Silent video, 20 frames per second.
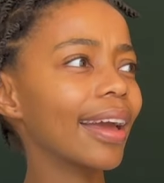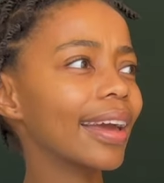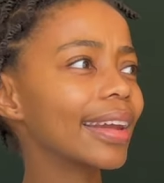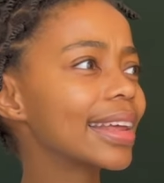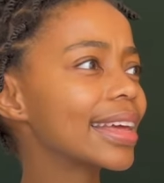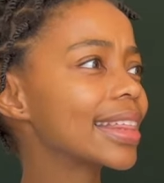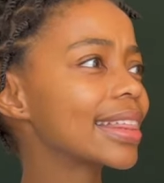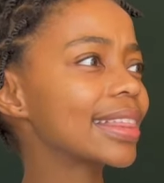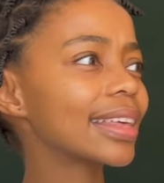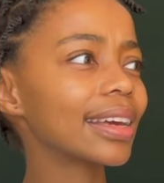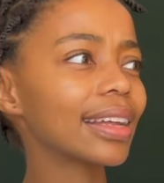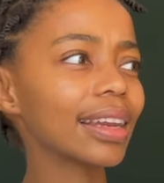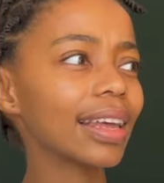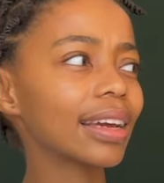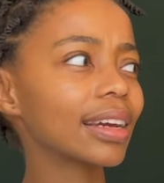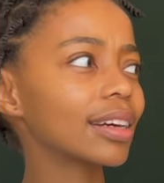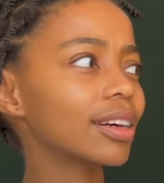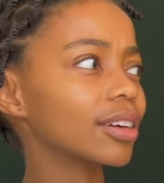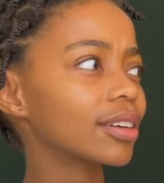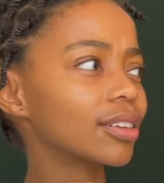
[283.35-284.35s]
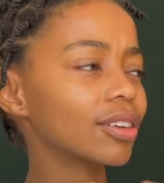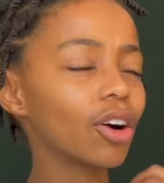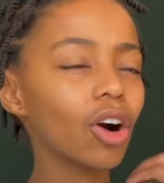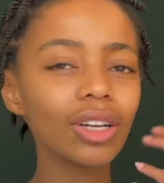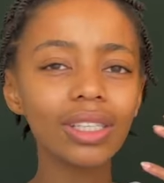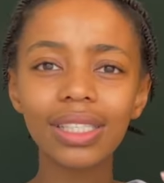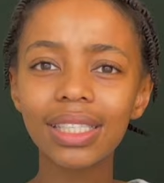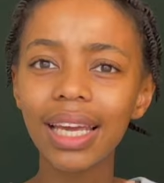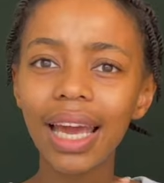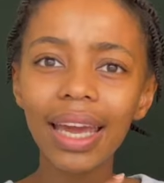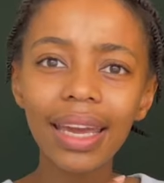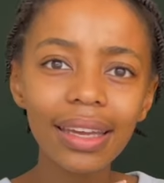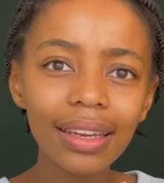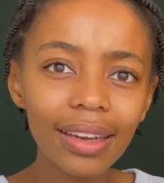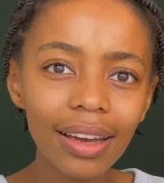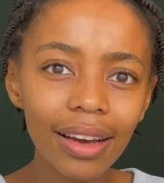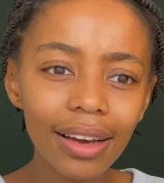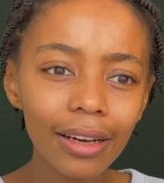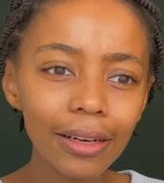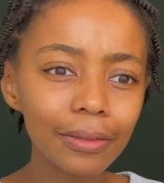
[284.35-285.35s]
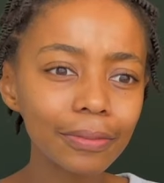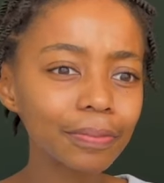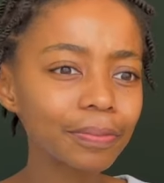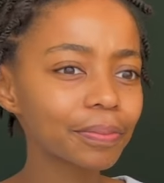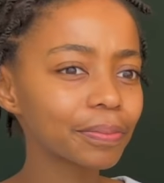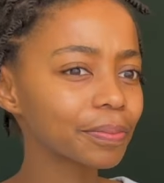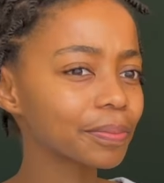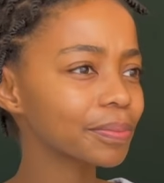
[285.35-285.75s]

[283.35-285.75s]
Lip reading: anything like a container,